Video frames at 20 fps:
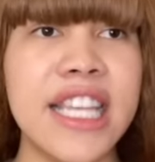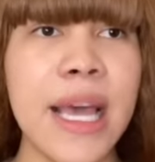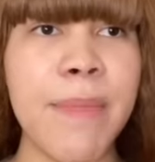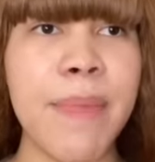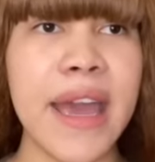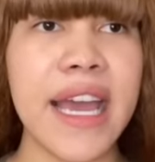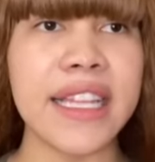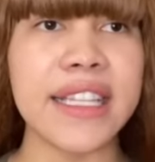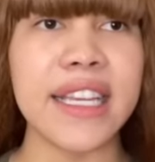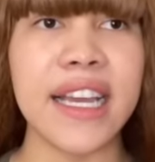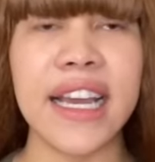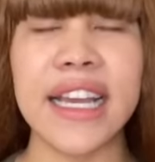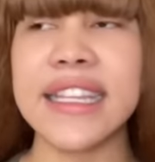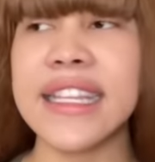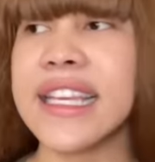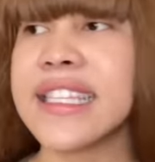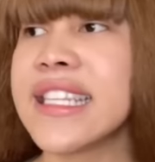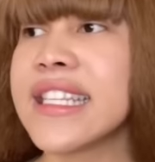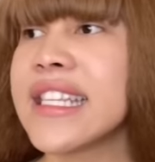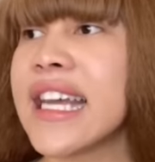zip it.
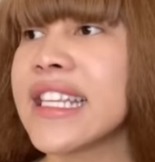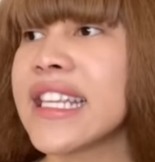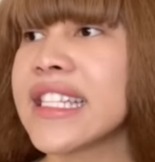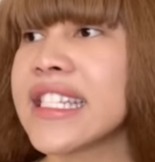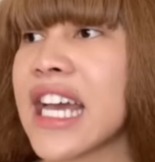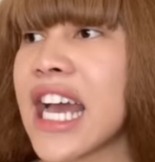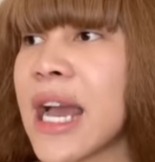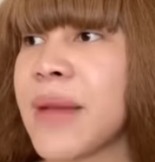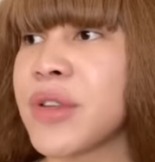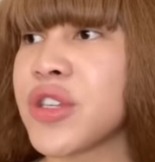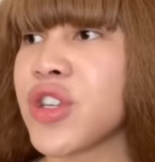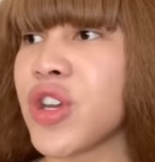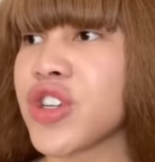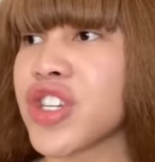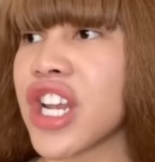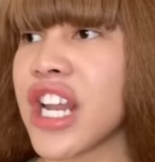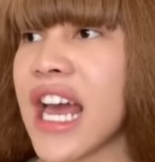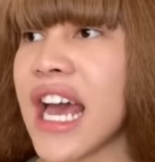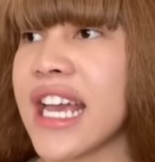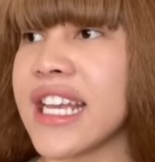This is not the time to
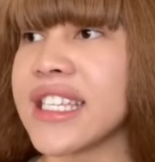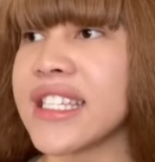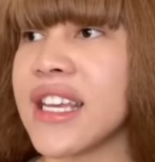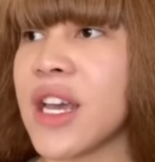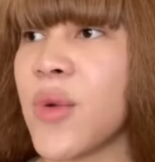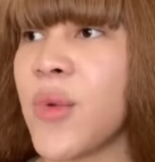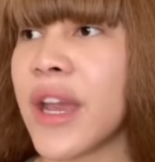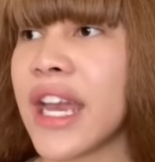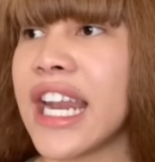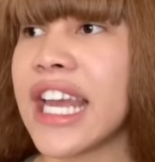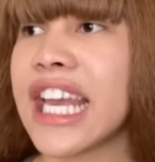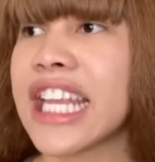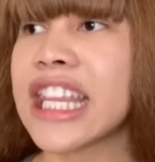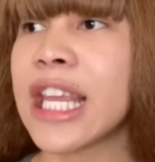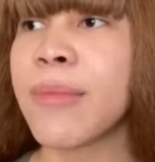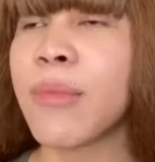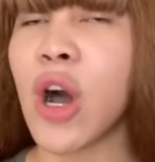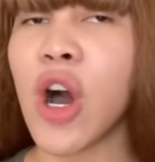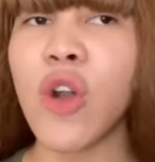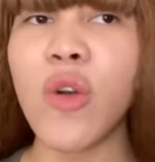socialize. We're gonna get
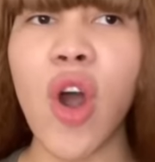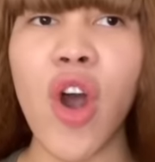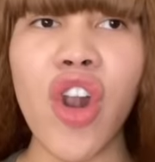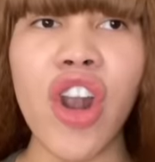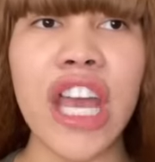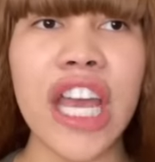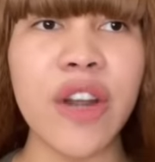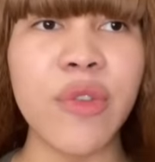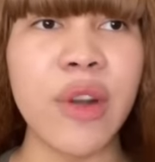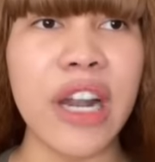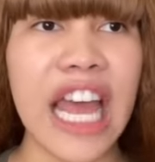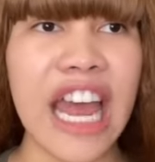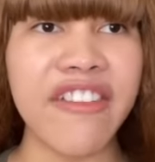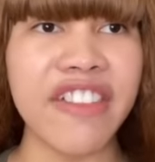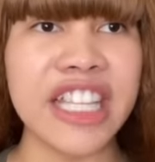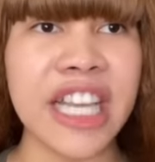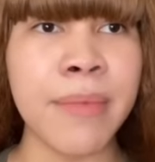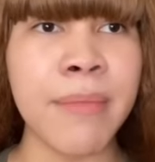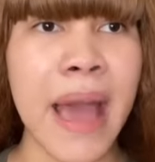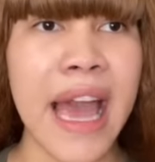the ball rolling and reel
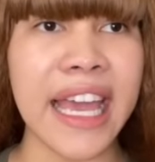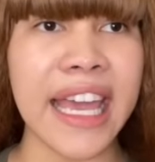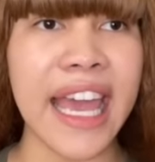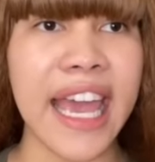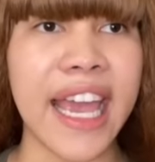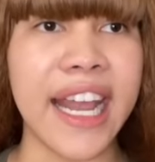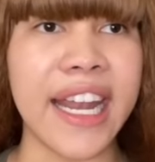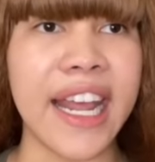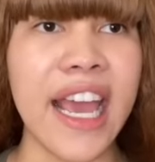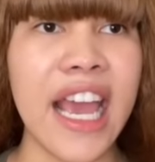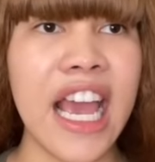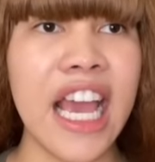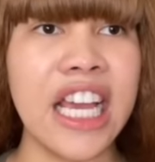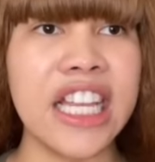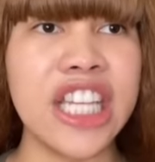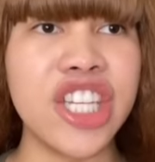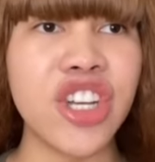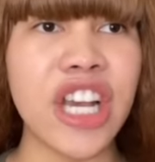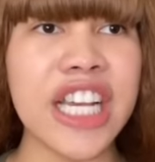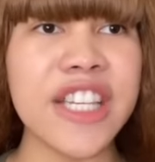everything back in.
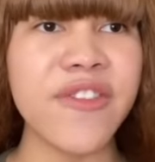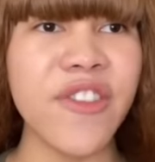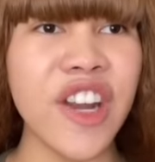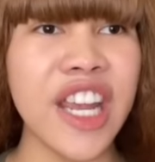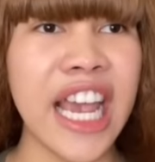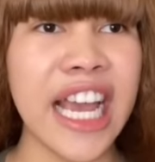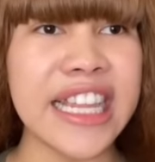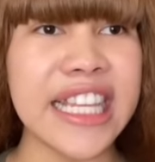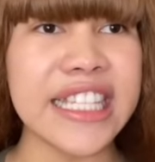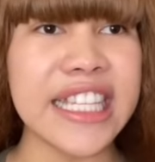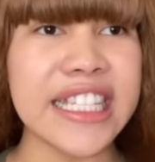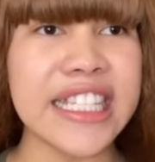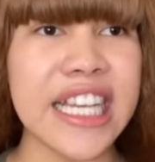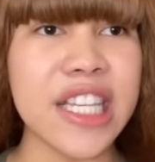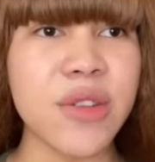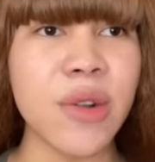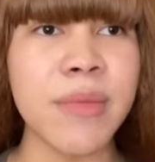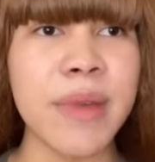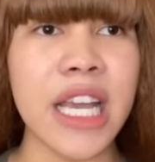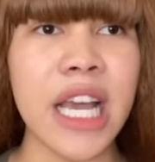Did you guys forget that the
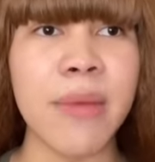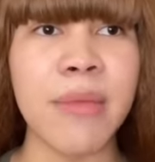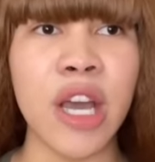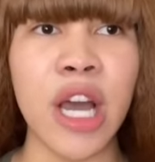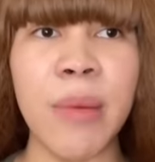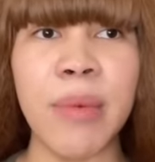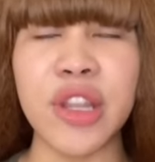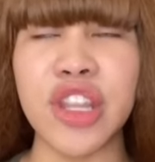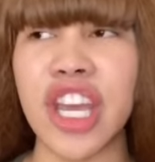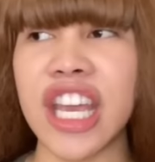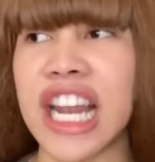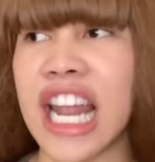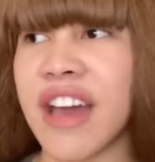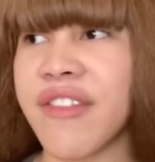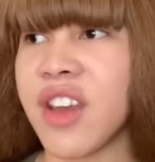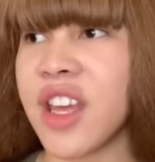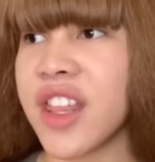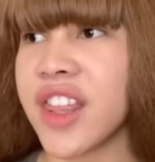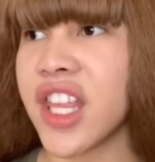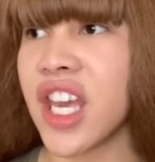test will be coming up on the
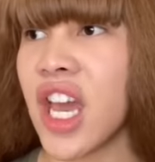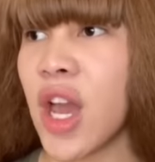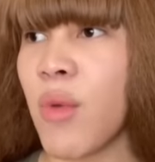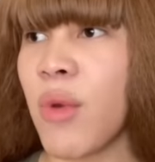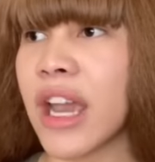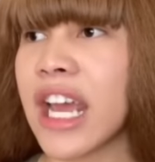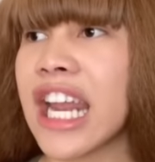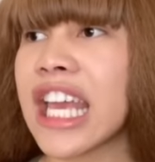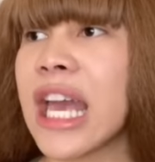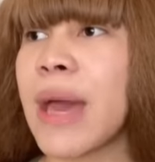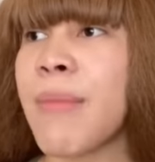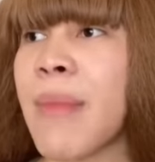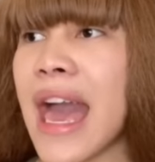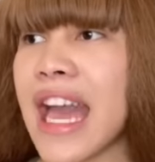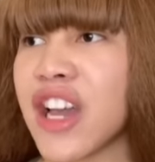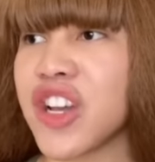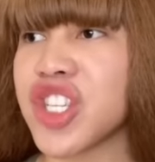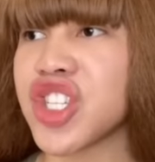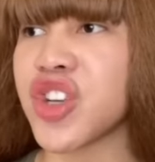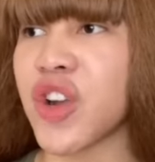11th? We're gonna get
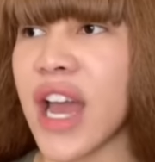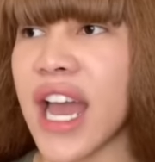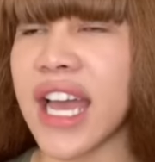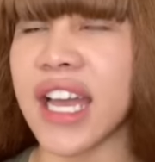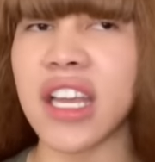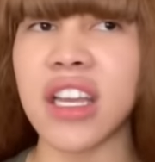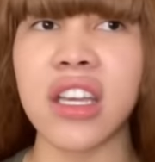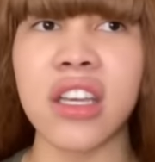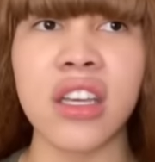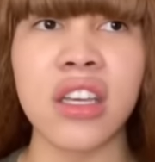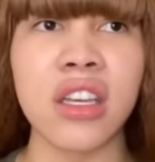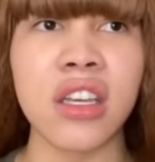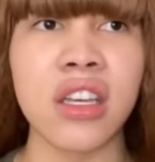back on track.